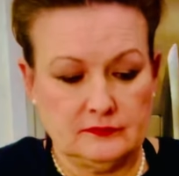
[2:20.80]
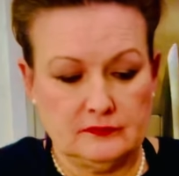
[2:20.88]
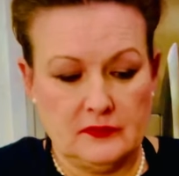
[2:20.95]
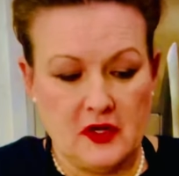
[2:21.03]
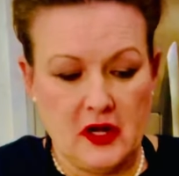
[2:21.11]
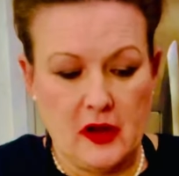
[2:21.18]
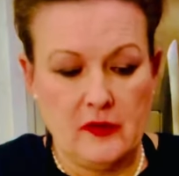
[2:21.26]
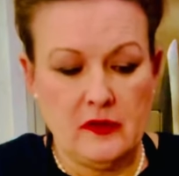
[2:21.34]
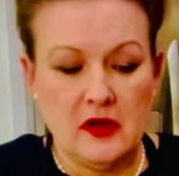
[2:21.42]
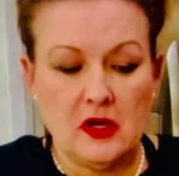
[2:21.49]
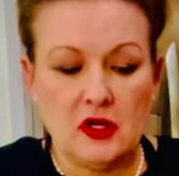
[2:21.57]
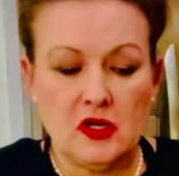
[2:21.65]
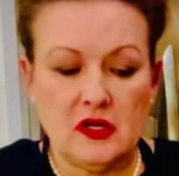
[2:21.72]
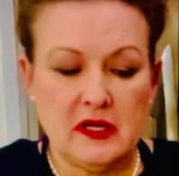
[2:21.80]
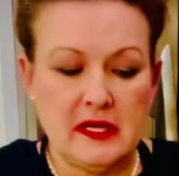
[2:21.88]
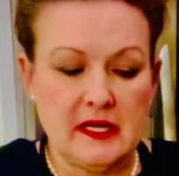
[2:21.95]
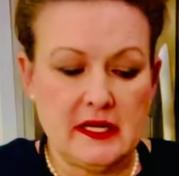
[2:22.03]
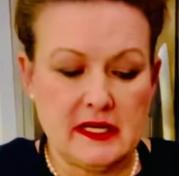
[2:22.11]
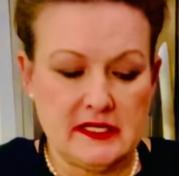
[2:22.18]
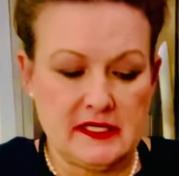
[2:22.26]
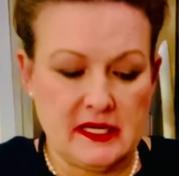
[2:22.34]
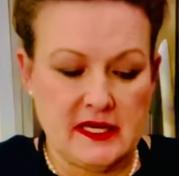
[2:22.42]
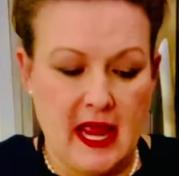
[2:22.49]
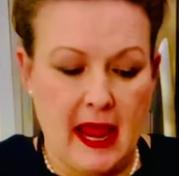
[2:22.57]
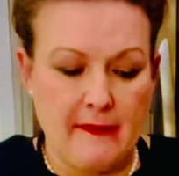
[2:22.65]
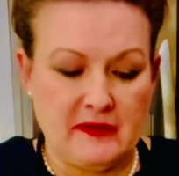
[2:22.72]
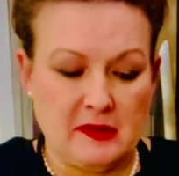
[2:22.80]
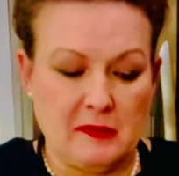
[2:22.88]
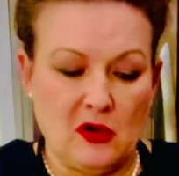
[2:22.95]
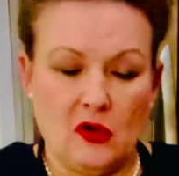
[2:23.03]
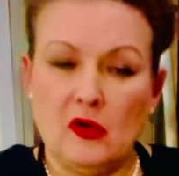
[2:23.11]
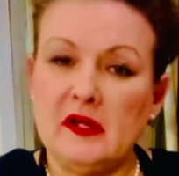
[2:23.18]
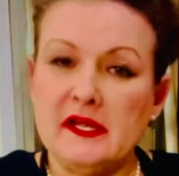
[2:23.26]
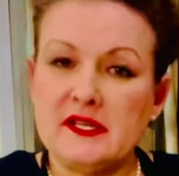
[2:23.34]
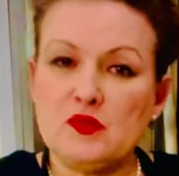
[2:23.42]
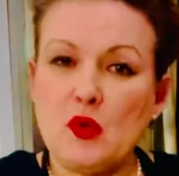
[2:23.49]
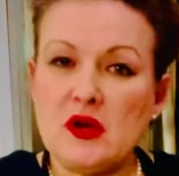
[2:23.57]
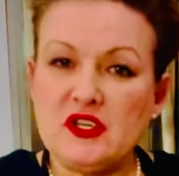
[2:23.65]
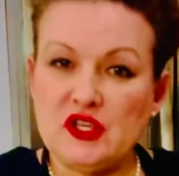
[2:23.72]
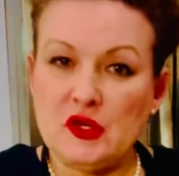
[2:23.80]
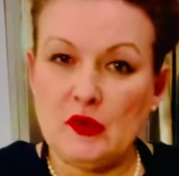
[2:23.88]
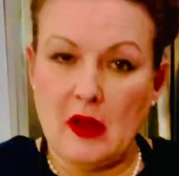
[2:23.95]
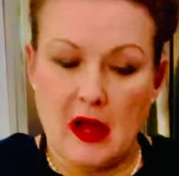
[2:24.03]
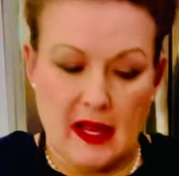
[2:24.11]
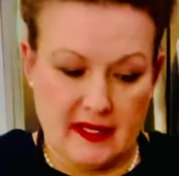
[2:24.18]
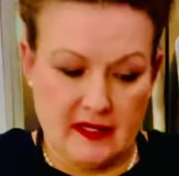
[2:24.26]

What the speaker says: You know, cooking is adaptable. It's what you like.